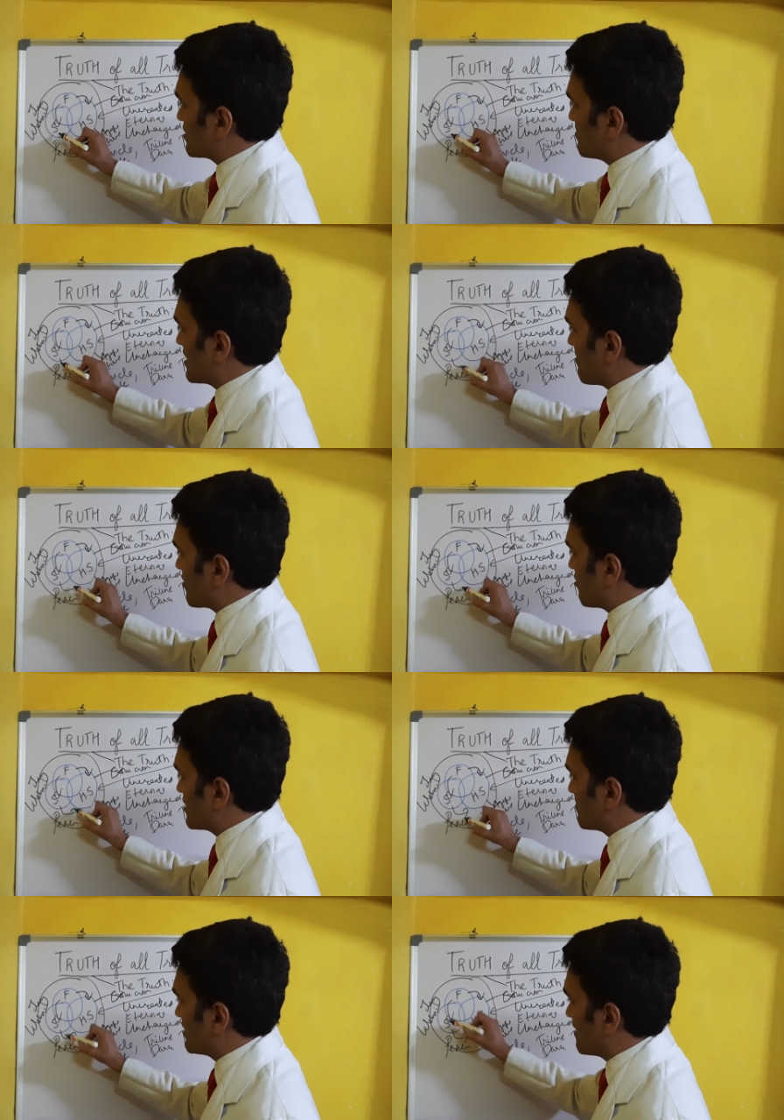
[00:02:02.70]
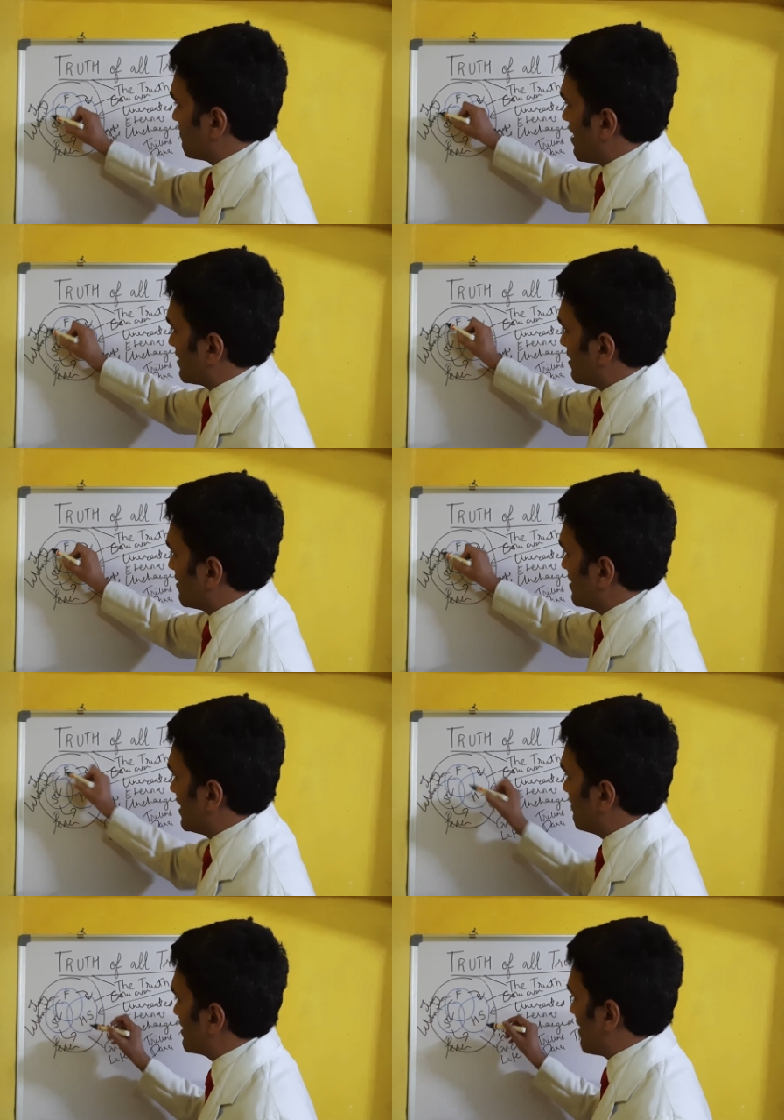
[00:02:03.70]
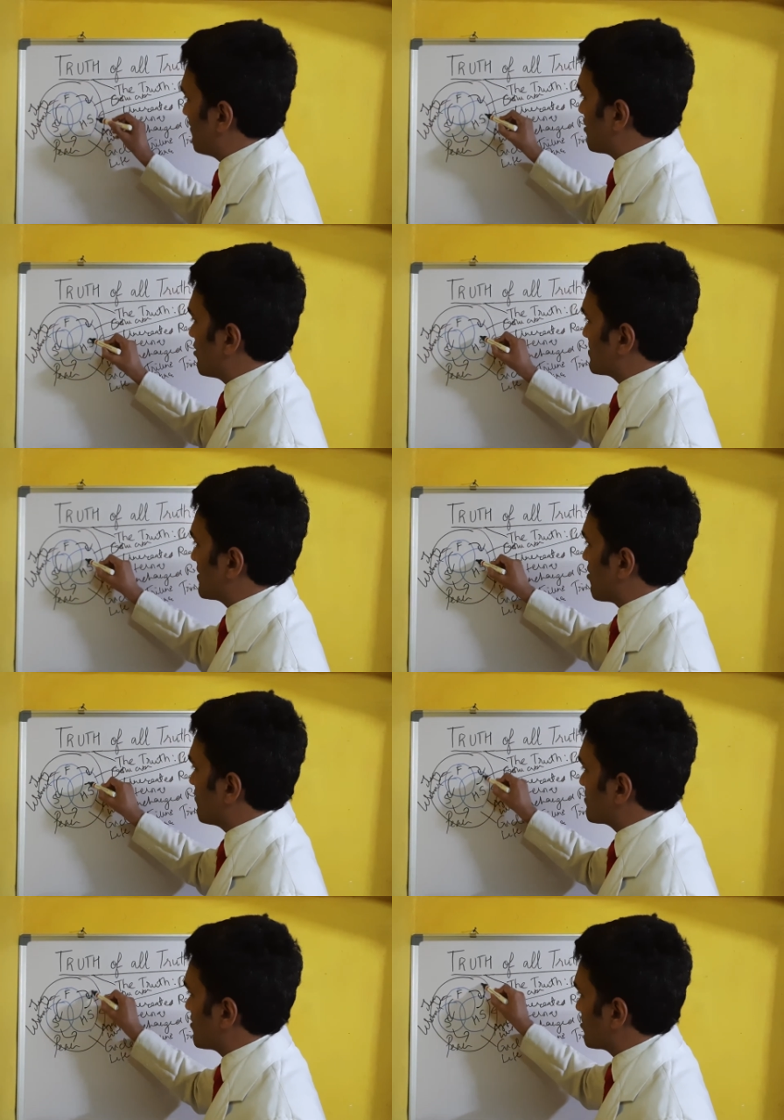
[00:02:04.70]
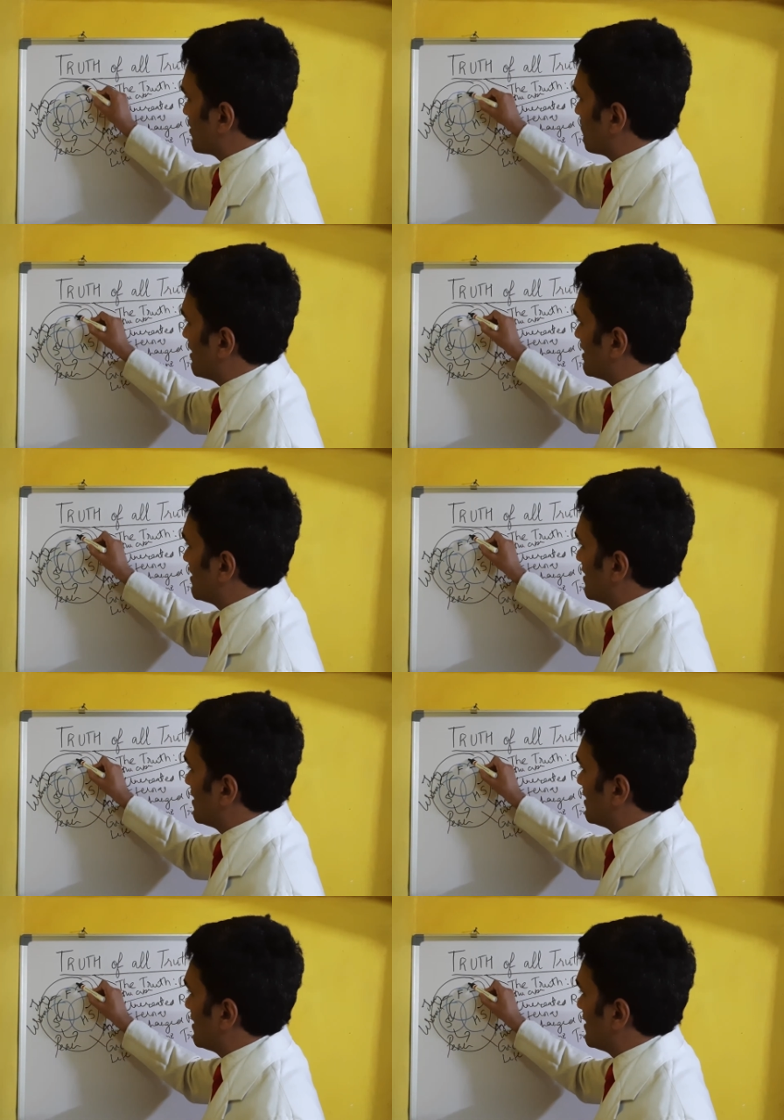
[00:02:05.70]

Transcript: to speak about Holy Spirit and Father. Even the Holy Spirit always wants to reveal